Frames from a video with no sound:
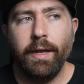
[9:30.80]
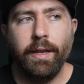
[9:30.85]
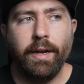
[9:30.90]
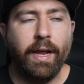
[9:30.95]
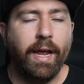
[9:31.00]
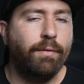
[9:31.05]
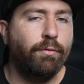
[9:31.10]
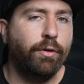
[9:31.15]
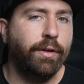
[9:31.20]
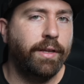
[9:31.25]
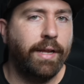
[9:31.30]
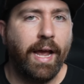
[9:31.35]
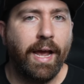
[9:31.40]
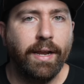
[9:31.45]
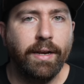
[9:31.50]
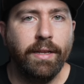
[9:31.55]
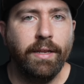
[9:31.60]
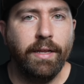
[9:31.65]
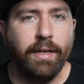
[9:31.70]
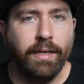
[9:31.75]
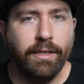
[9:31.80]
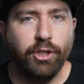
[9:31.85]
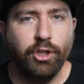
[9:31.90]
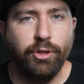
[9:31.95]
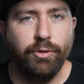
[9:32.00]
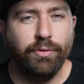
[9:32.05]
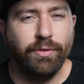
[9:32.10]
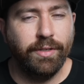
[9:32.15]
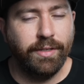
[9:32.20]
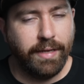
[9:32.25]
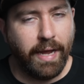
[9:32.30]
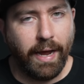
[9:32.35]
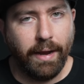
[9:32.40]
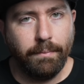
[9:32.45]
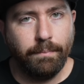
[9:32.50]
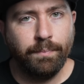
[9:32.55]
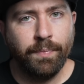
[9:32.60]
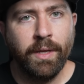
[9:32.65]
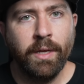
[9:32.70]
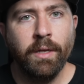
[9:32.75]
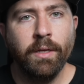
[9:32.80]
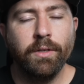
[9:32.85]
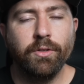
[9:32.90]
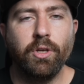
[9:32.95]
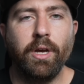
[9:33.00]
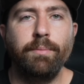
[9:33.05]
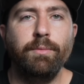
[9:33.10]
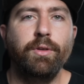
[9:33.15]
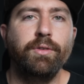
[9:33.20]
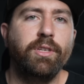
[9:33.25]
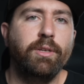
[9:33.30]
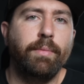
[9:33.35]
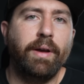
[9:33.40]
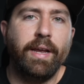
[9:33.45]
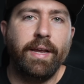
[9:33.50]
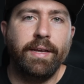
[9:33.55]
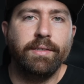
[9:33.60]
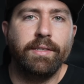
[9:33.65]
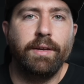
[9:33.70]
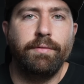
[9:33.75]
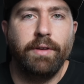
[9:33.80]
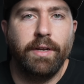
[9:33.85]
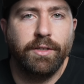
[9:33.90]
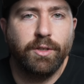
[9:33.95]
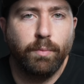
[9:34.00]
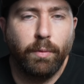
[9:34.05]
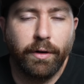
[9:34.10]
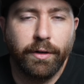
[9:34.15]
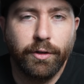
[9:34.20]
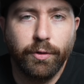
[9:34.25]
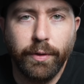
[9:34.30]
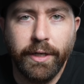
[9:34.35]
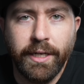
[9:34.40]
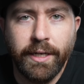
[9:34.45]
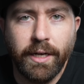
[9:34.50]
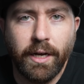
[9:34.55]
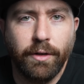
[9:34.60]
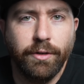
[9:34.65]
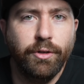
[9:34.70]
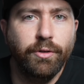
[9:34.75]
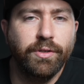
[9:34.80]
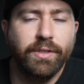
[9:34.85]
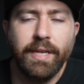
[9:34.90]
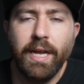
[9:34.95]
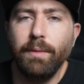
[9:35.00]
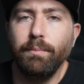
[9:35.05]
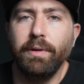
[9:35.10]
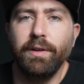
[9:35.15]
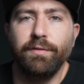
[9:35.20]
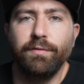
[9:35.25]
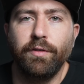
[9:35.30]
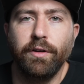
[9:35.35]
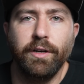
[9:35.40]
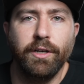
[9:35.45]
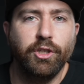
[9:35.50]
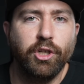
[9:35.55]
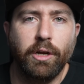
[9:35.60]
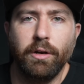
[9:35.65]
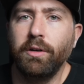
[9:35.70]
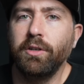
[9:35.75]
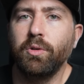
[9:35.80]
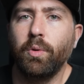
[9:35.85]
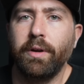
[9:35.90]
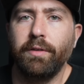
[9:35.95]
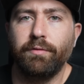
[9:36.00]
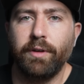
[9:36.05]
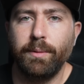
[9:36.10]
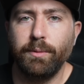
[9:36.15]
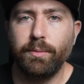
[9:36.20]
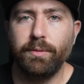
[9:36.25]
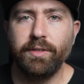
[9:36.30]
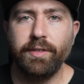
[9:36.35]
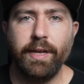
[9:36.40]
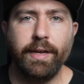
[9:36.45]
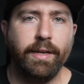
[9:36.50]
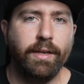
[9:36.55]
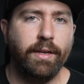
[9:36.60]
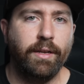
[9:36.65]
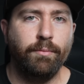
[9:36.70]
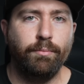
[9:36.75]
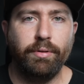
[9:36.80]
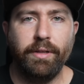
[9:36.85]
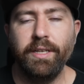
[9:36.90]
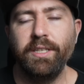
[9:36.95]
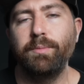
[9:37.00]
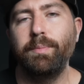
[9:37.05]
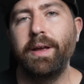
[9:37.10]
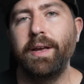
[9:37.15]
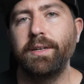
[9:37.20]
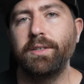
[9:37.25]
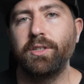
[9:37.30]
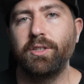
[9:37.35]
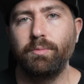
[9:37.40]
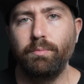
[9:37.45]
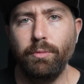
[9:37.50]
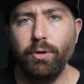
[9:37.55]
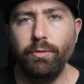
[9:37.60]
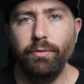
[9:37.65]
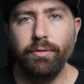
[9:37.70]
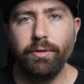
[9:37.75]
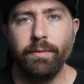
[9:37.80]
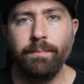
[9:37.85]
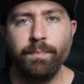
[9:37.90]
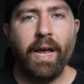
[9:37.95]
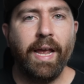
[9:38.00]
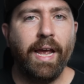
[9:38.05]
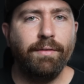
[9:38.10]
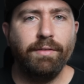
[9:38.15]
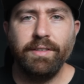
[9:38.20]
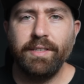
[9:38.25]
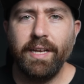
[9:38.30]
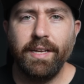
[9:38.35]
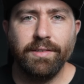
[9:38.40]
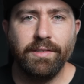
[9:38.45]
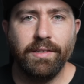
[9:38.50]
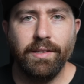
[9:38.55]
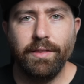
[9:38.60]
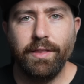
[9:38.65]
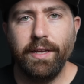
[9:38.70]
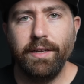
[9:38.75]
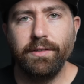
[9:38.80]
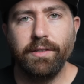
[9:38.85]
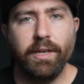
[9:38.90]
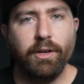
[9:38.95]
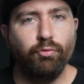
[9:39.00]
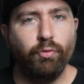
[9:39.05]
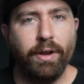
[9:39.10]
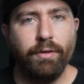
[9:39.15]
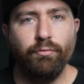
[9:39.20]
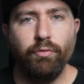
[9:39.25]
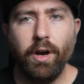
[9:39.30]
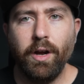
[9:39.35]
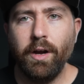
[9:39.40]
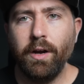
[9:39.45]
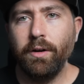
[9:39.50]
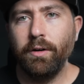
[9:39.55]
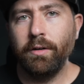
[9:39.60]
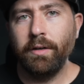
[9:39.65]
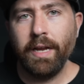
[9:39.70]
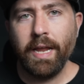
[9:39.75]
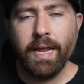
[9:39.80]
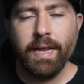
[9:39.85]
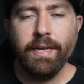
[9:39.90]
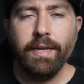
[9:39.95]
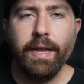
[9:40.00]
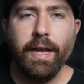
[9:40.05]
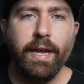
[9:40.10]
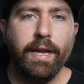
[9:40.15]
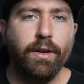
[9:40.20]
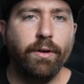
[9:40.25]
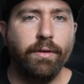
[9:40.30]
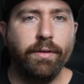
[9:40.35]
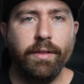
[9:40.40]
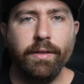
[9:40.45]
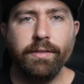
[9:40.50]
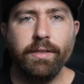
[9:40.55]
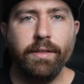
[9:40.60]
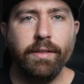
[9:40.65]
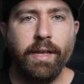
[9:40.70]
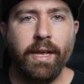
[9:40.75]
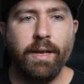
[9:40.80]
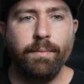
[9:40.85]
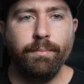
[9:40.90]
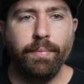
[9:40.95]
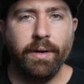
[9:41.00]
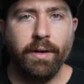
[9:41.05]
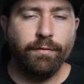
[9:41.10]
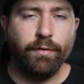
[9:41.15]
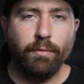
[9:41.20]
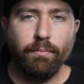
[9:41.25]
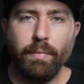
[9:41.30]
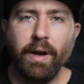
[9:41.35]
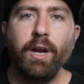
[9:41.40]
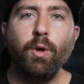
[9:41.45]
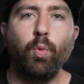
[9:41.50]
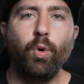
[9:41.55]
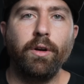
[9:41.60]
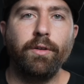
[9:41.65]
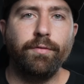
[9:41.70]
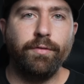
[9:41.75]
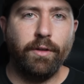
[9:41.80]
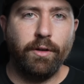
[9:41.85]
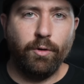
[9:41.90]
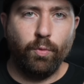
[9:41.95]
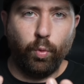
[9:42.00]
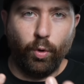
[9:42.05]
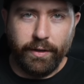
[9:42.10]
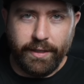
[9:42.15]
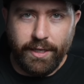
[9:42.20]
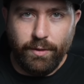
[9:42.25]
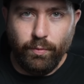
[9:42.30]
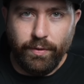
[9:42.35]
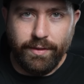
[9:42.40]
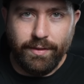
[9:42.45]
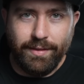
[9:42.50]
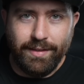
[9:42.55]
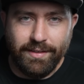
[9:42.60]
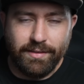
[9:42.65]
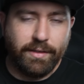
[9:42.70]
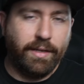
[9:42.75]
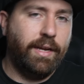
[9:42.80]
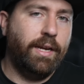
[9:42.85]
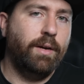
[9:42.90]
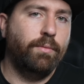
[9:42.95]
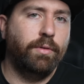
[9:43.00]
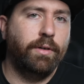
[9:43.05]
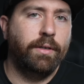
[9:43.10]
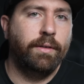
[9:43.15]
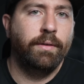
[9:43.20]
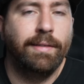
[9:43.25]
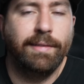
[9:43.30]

and I haven't really had any issues yet. So I'm using my a7S Mark III, I'll use 10-bit footage, 120 frames per second, and plays back smooth. I haven't tested things like Red Raw or 8K or this and that, but for my workflow working with this camera,